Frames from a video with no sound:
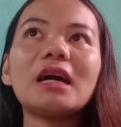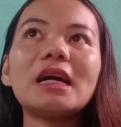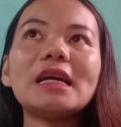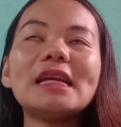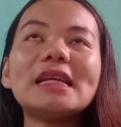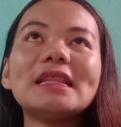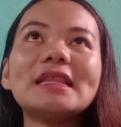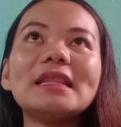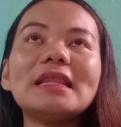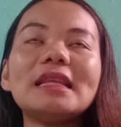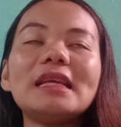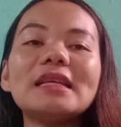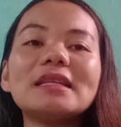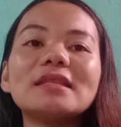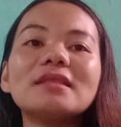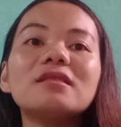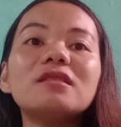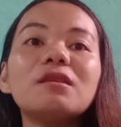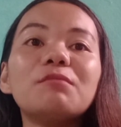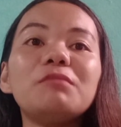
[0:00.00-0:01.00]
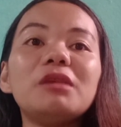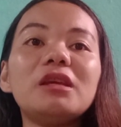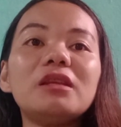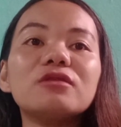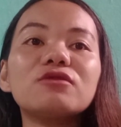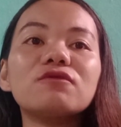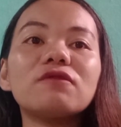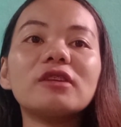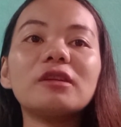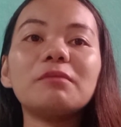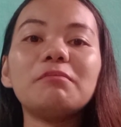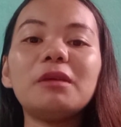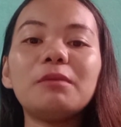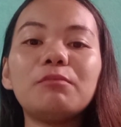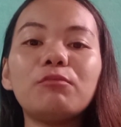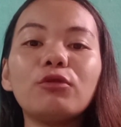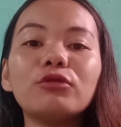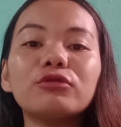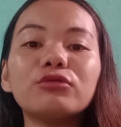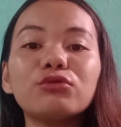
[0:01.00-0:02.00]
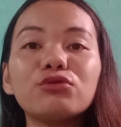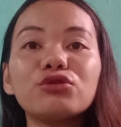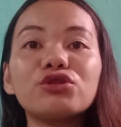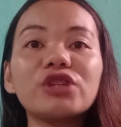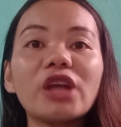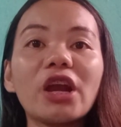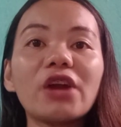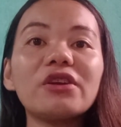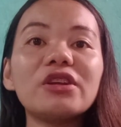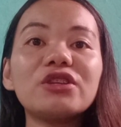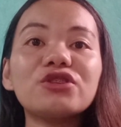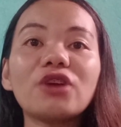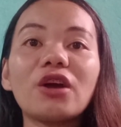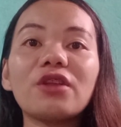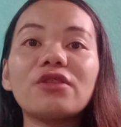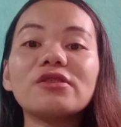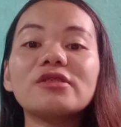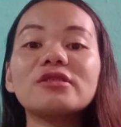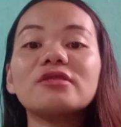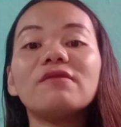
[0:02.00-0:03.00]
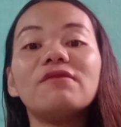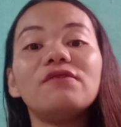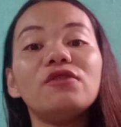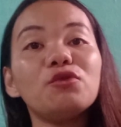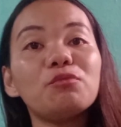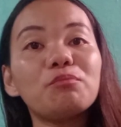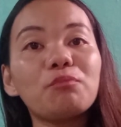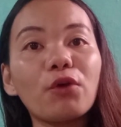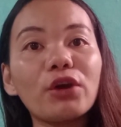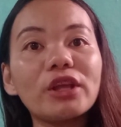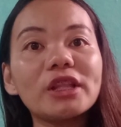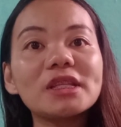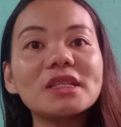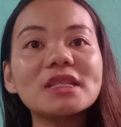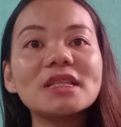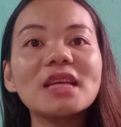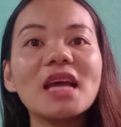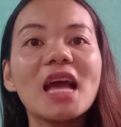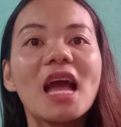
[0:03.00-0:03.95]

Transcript: it is the means for the people to share each other's viewpoints